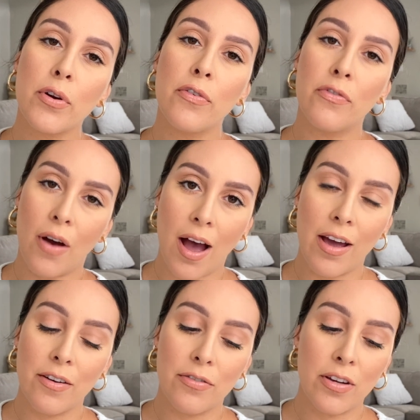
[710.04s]

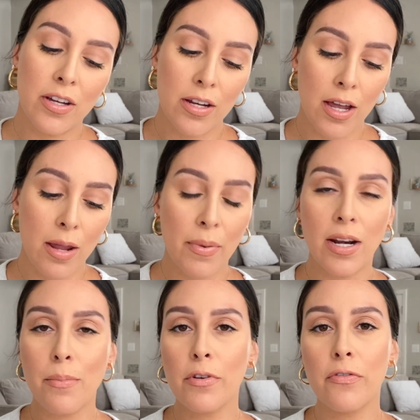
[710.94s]
5. And my
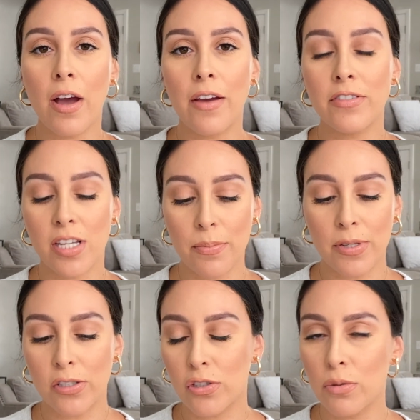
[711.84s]
number 5 tip
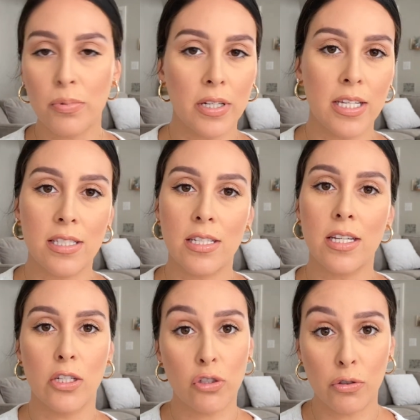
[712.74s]
is super easy.
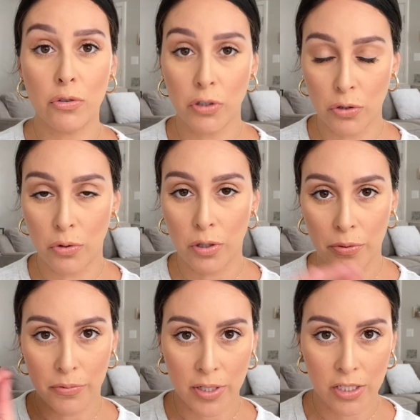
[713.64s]
Do your
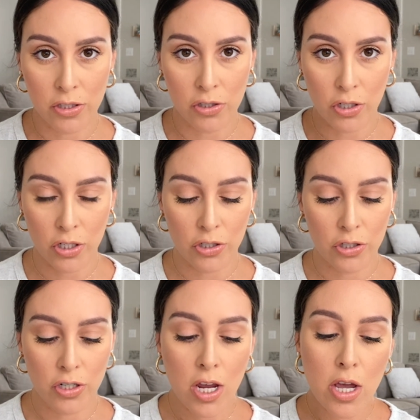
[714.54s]
research.